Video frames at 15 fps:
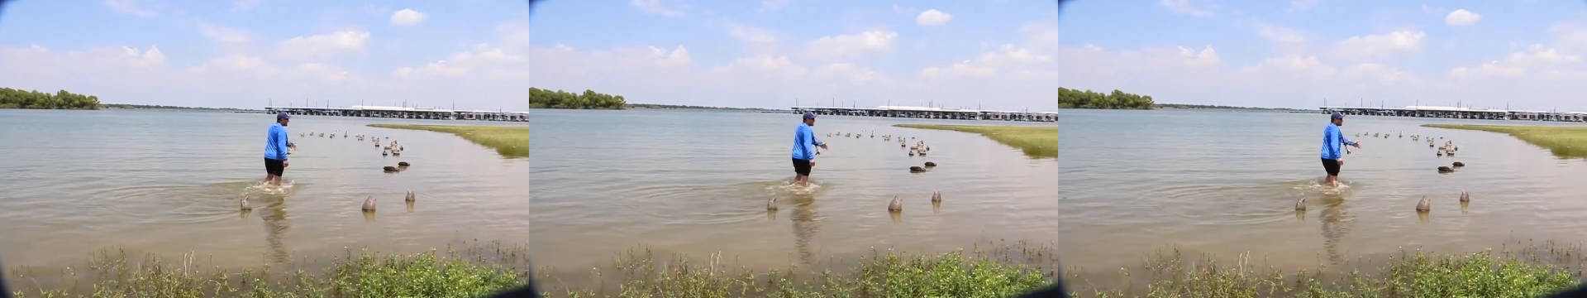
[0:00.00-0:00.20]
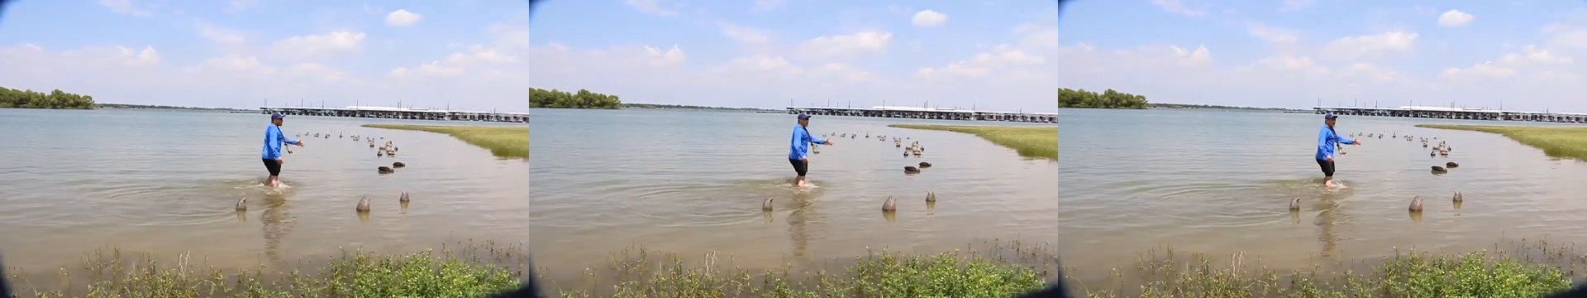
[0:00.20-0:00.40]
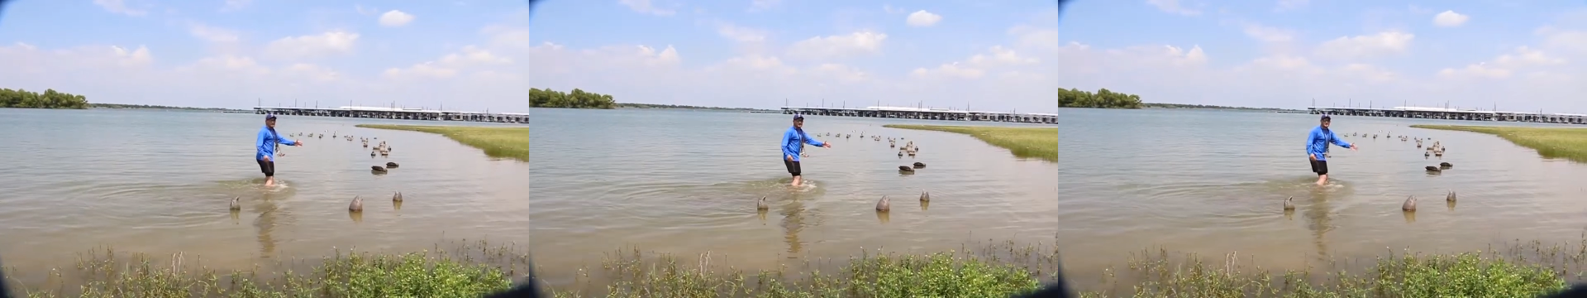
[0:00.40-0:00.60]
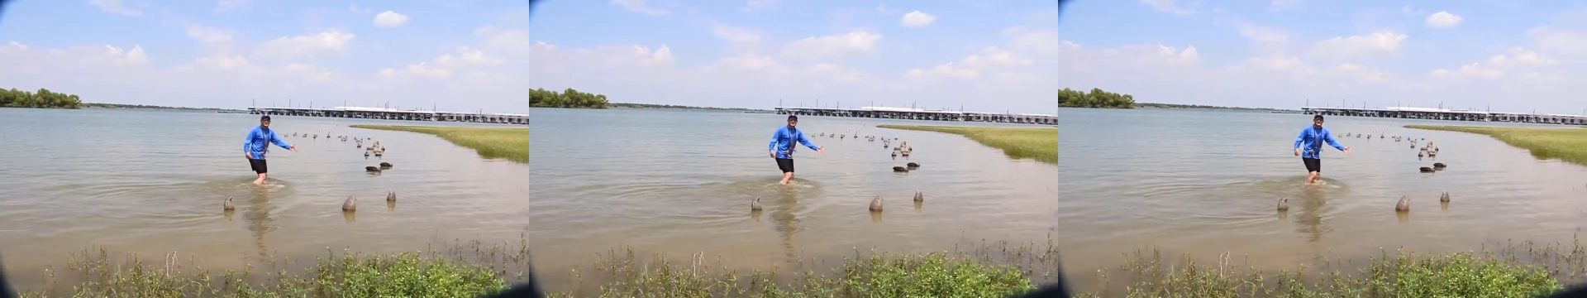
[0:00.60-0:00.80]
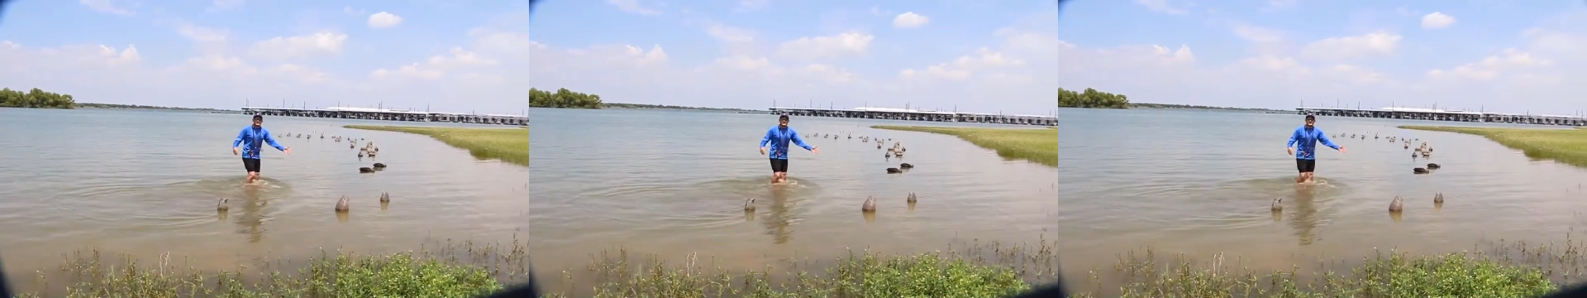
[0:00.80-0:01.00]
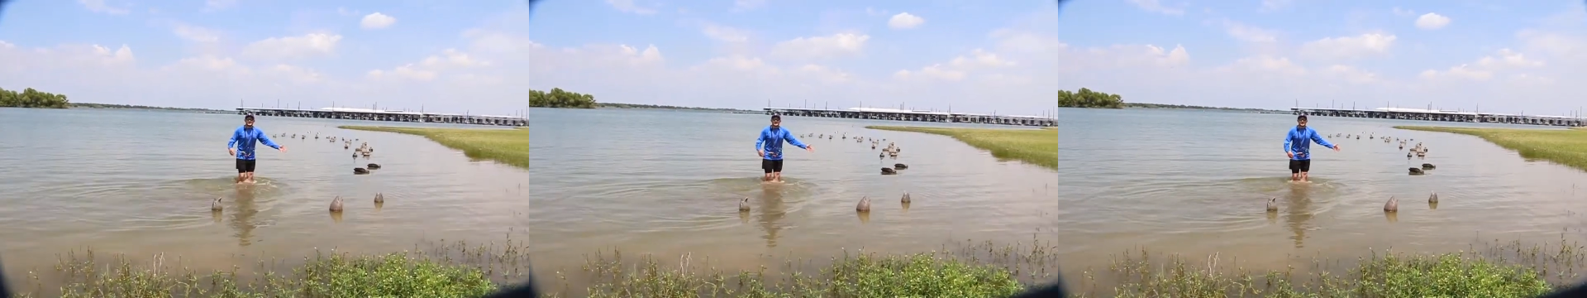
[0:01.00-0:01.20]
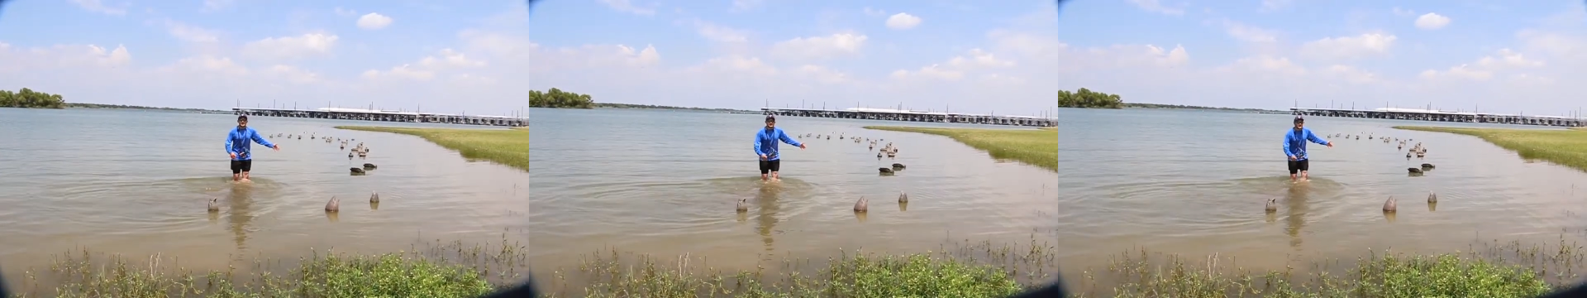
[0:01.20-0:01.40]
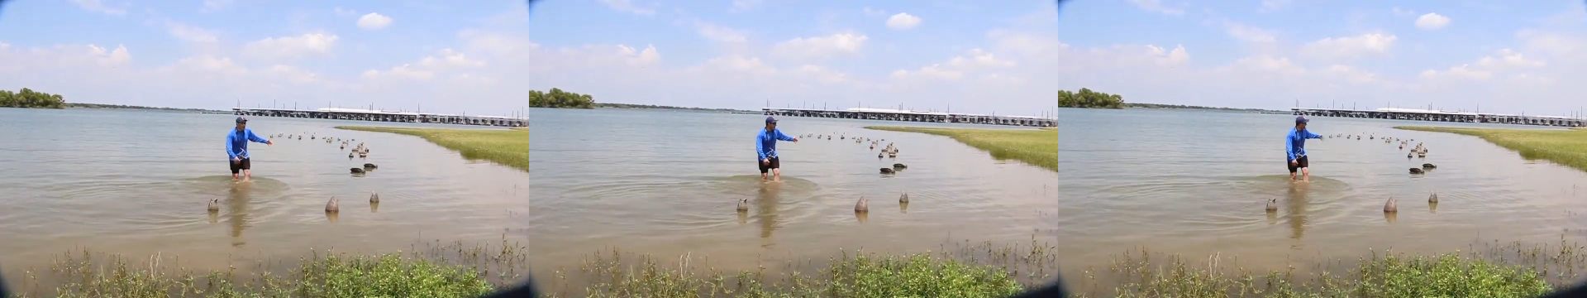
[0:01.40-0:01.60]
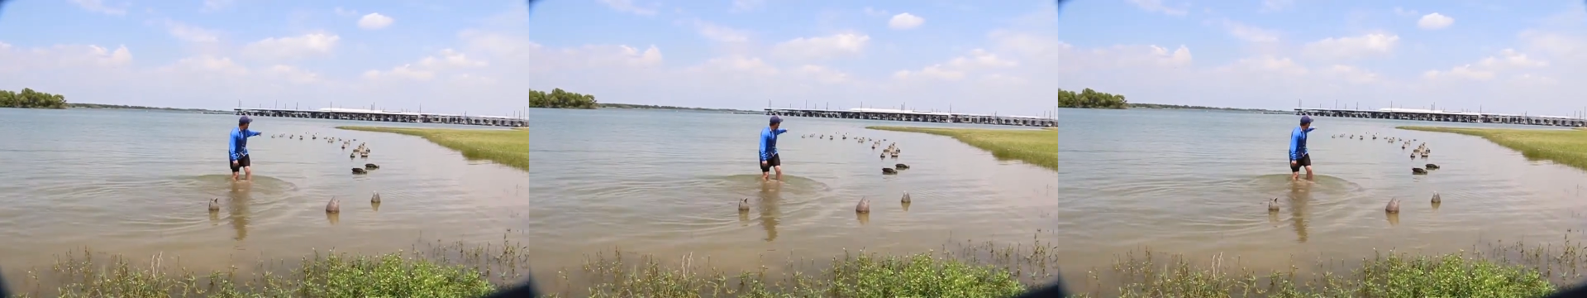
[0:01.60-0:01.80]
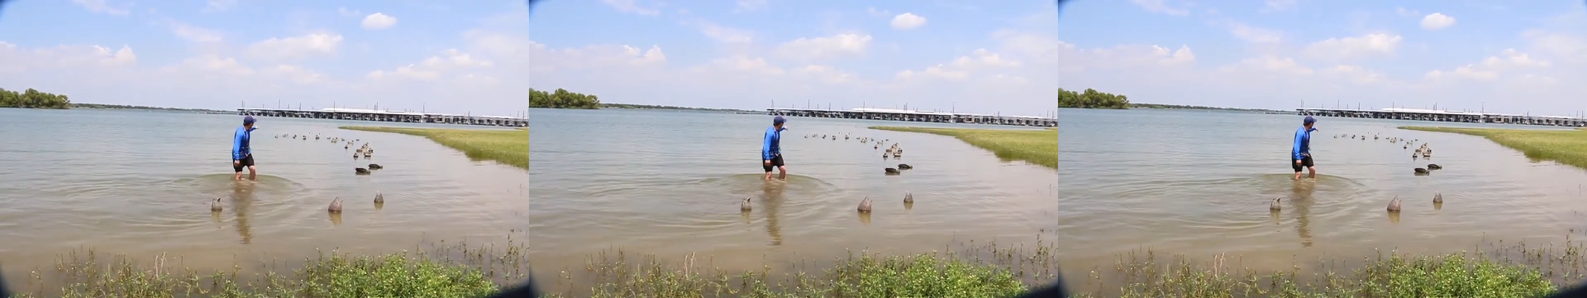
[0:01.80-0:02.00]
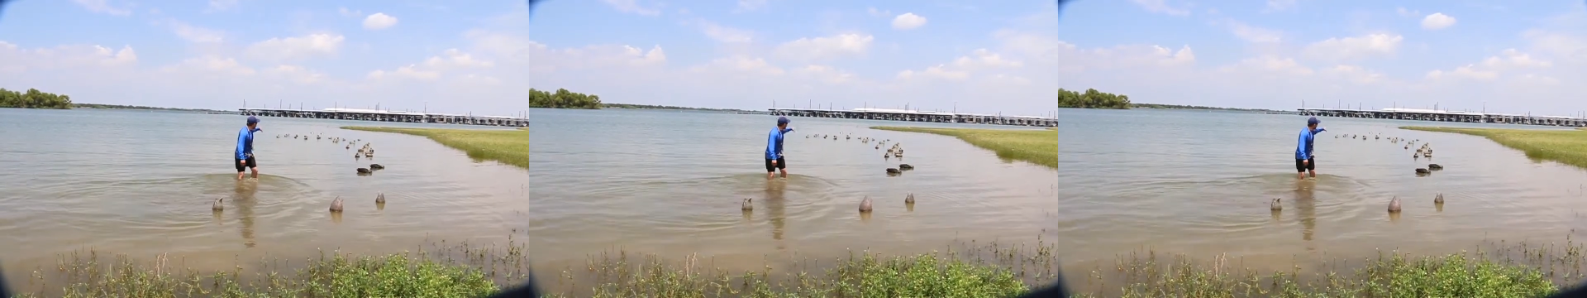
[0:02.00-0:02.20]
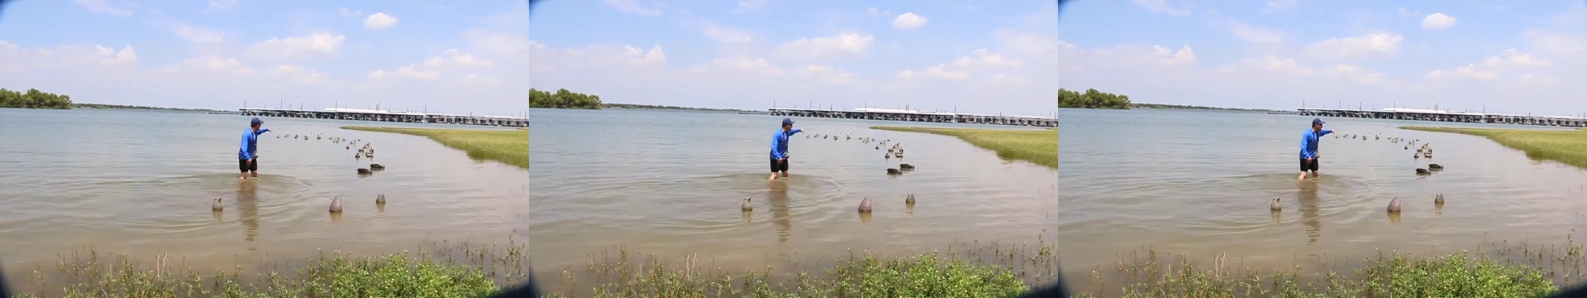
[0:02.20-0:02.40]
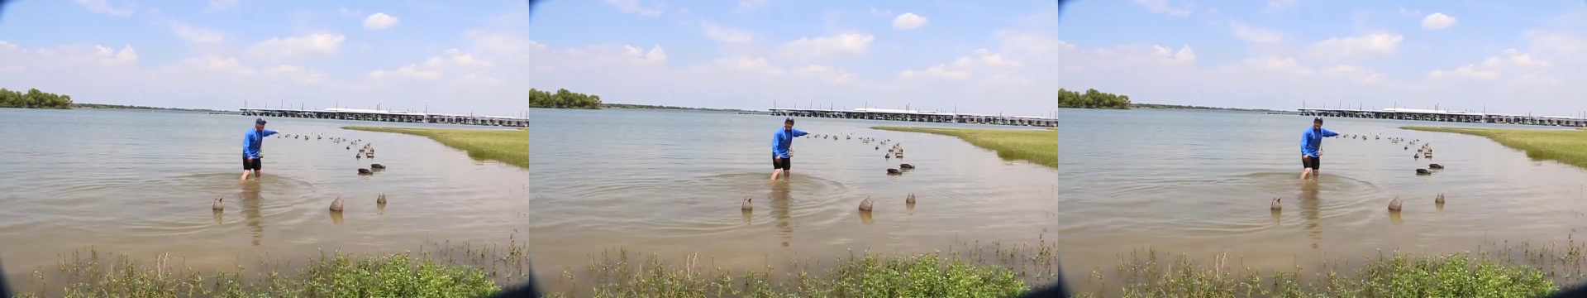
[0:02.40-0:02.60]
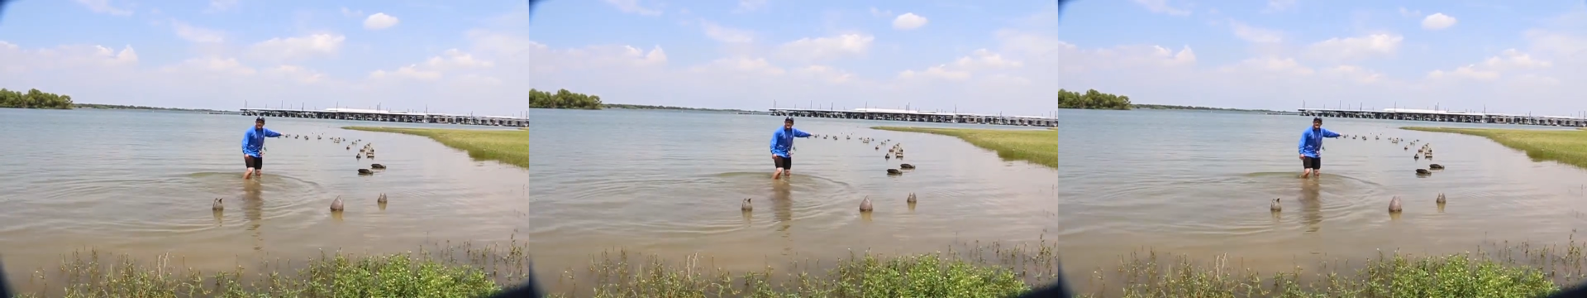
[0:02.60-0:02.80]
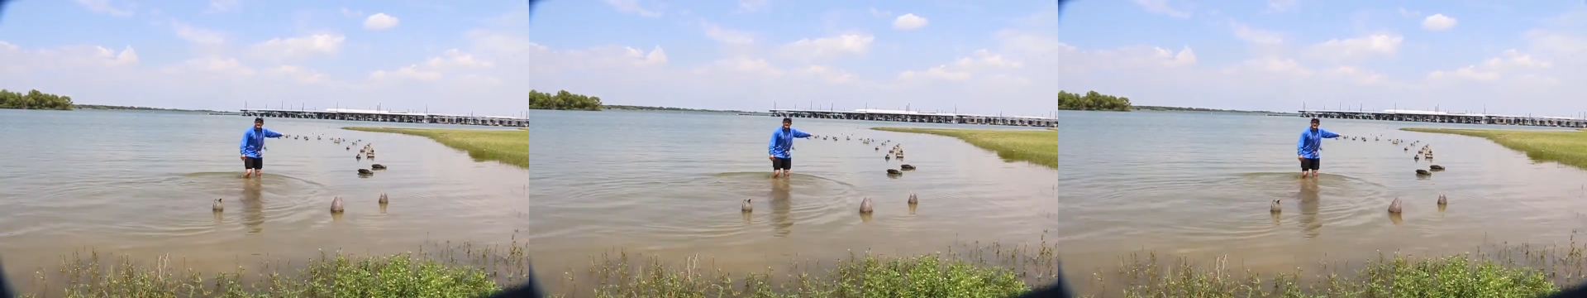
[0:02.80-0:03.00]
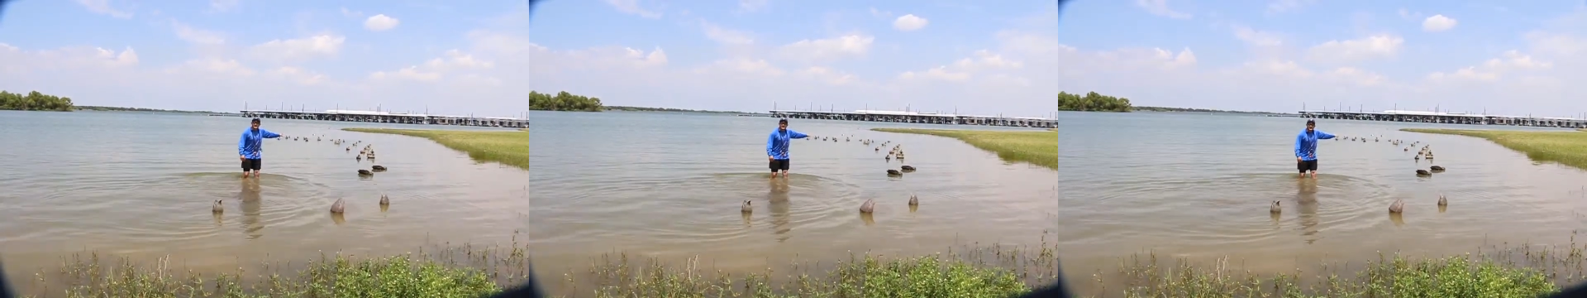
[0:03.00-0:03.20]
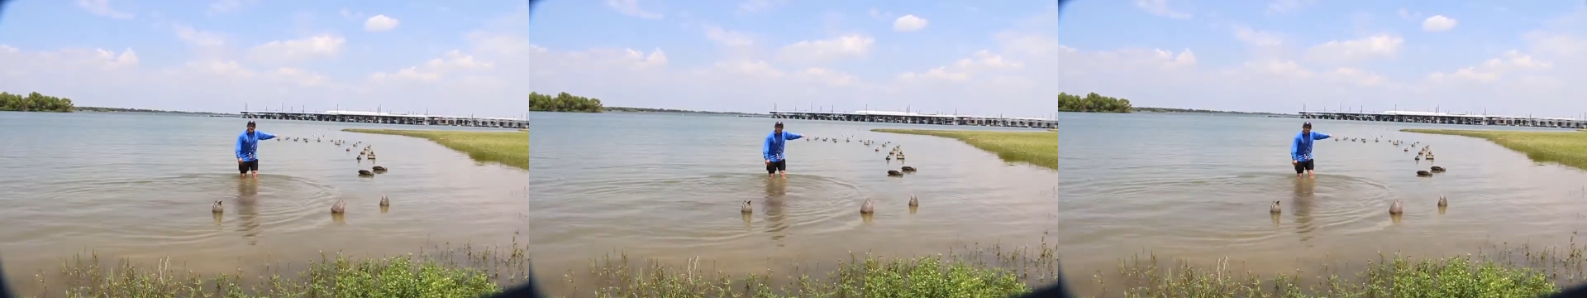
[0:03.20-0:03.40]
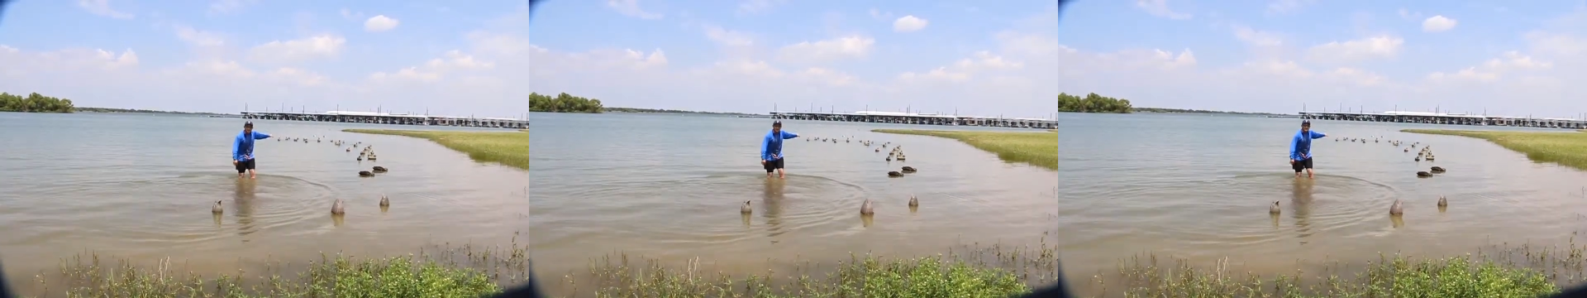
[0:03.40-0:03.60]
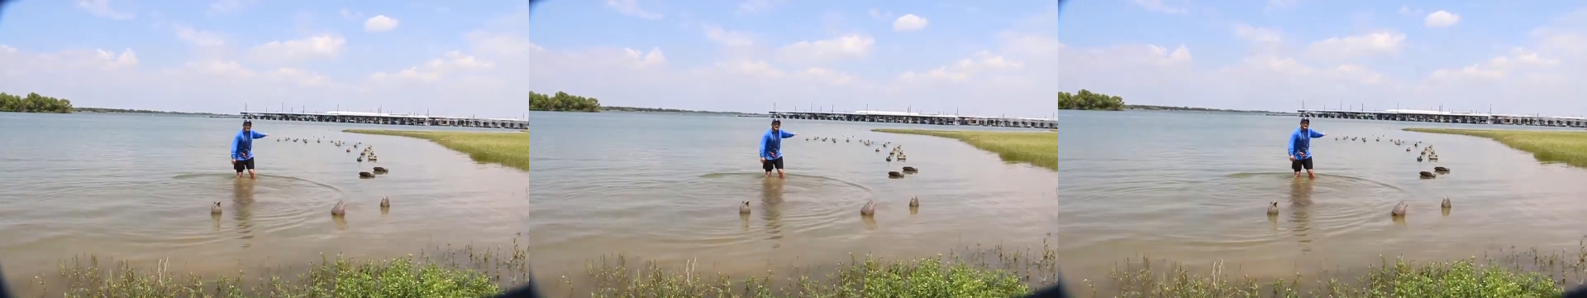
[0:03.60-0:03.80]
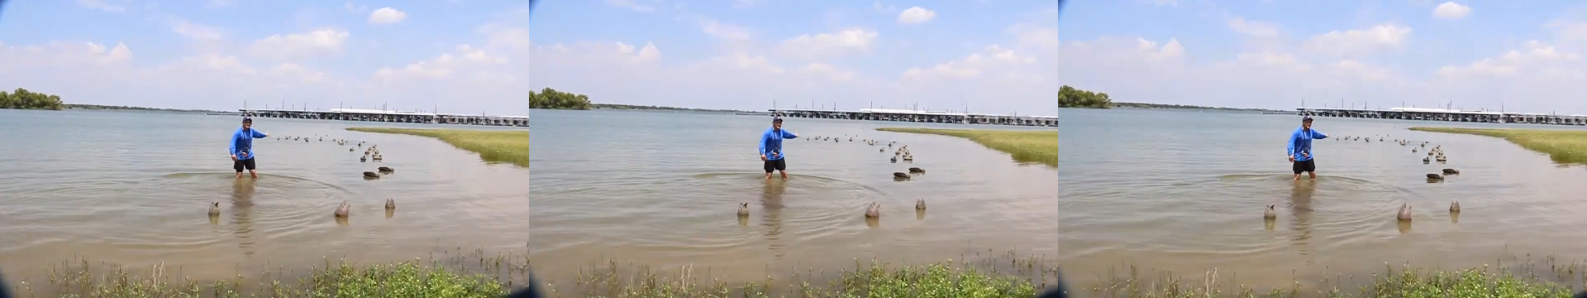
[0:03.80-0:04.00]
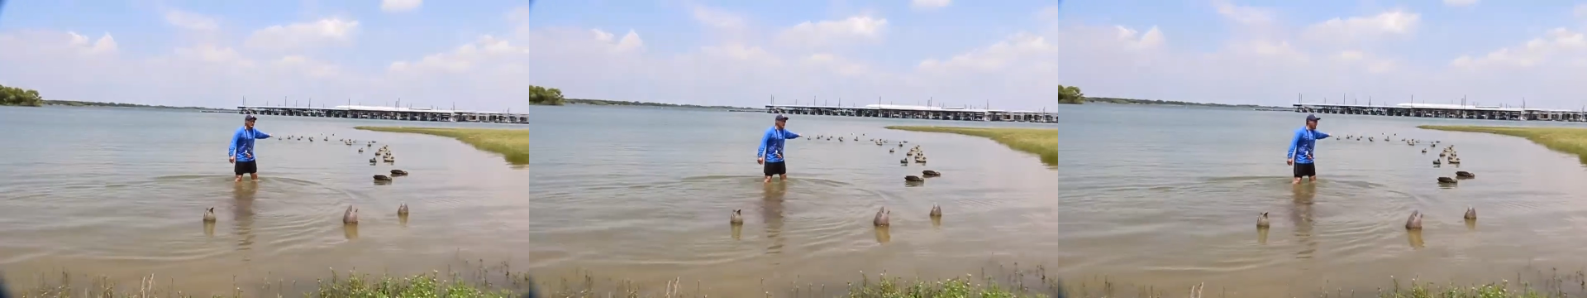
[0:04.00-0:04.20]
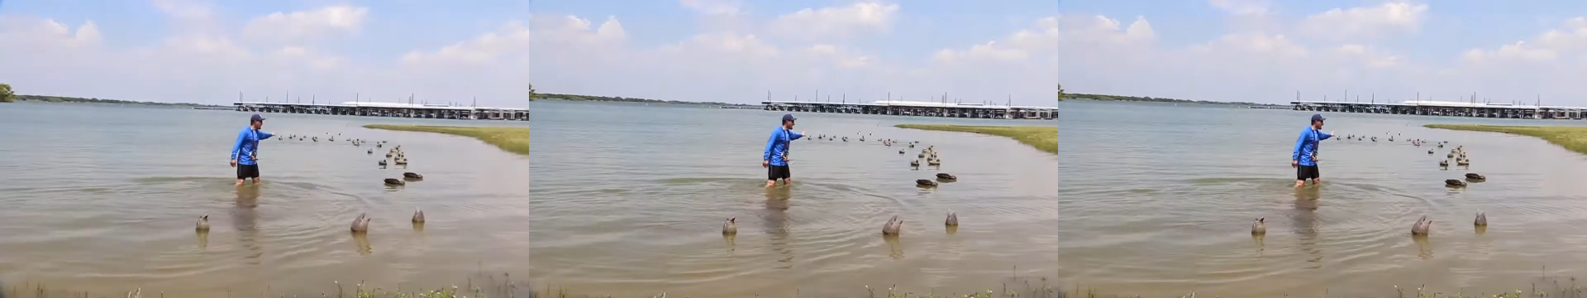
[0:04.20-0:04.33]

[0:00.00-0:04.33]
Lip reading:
No face is visible, so there are no lips to read.